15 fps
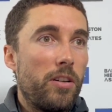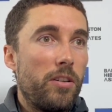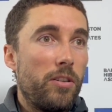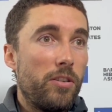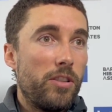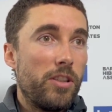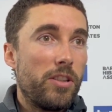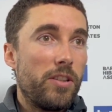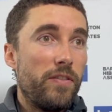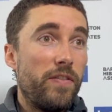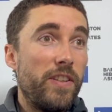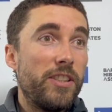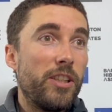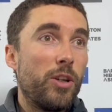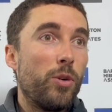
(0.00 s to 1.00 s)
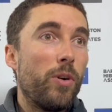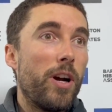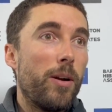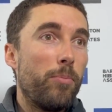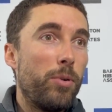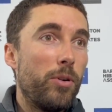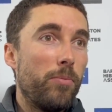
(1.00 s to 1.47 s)
not just the physical
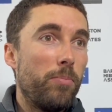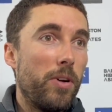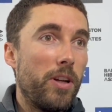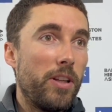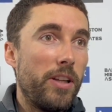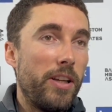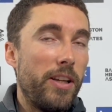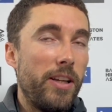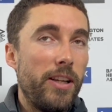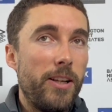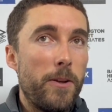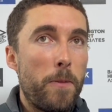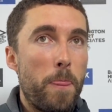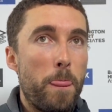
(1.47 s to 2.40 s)
output, but the